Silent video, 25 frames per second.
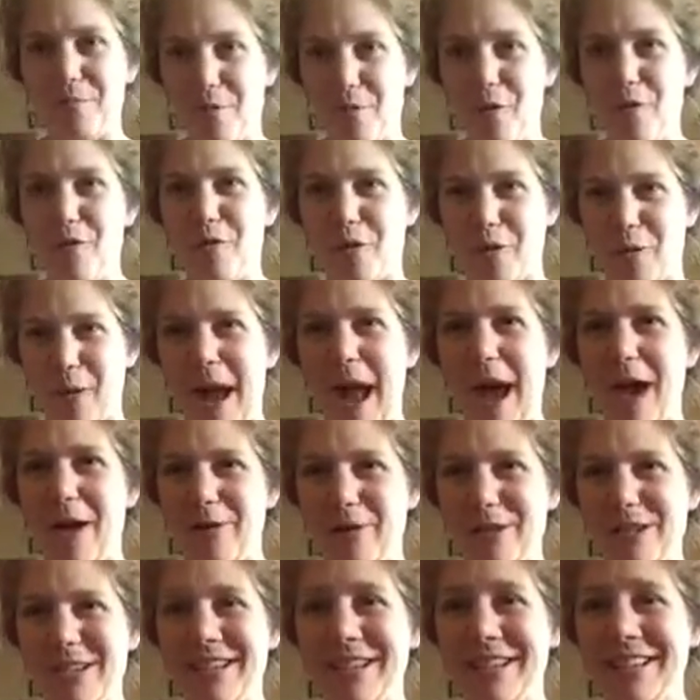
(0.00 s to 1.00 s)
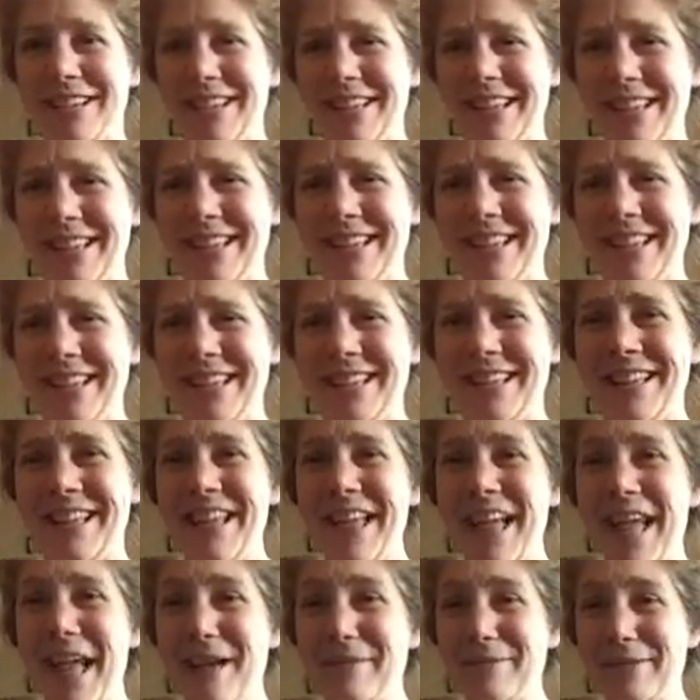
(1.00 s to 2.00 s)
move around.
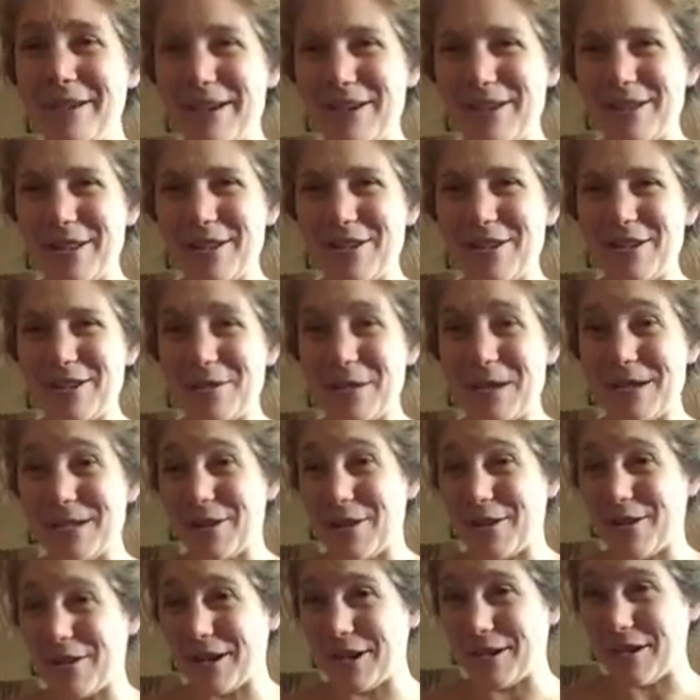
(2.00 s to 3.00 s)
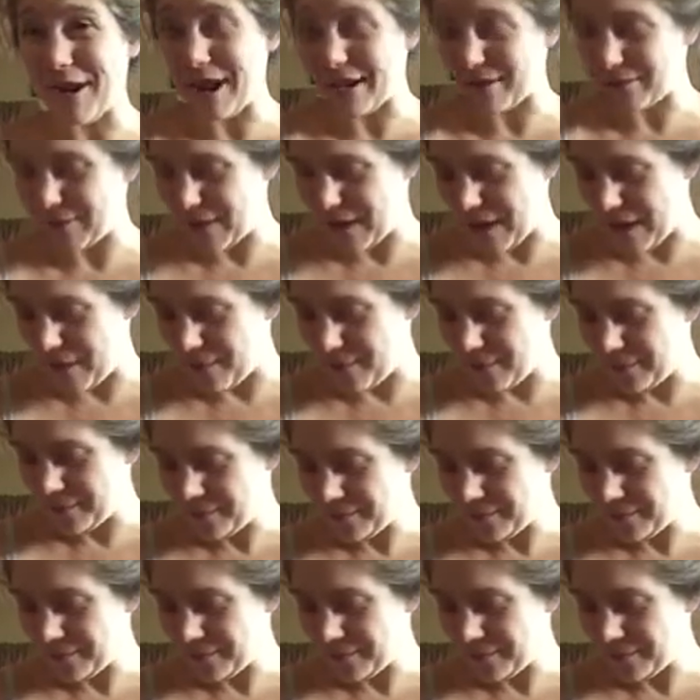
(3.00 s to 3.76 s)
But he's only 2 weeks old. It cracks me up.